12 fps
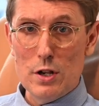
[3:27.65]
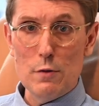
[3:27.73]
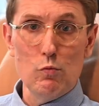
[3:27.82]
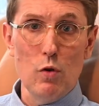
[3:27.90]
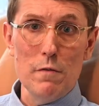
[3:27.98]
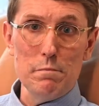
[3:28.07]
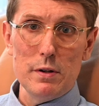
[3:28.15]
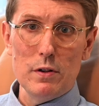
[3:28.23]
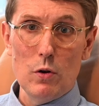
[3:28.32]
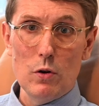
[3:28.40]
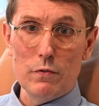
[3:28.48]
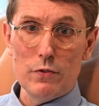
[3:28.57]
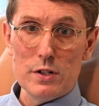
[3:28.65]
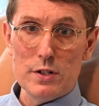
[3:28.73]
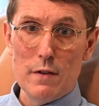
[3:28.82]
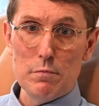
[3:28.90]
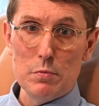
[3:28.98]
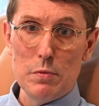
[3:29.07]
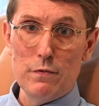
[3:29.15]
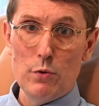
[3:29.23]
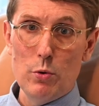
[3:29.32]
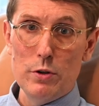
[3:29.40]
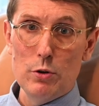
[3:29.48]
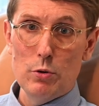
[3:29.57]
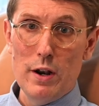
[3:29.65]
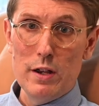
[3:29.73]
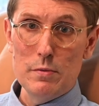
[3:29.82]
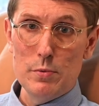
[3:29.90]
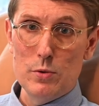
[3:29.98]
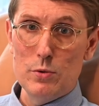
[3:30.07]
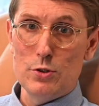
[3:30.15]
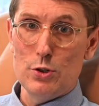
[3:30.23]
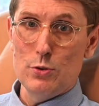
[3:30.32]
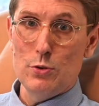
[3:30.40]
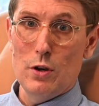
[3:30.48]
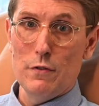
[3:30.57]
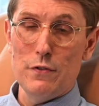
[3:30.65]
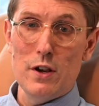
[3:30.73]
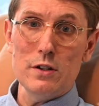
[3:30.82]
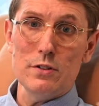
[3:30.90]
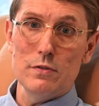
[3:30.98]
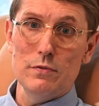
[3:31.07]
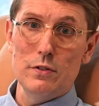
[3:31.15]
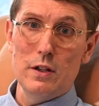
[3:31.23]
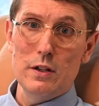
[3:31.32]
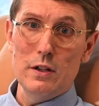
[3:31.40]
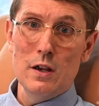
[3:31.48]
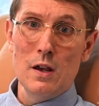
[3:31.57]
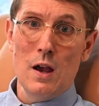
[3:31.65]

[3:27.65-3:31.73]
It won't be long, for example, before you're able to effectively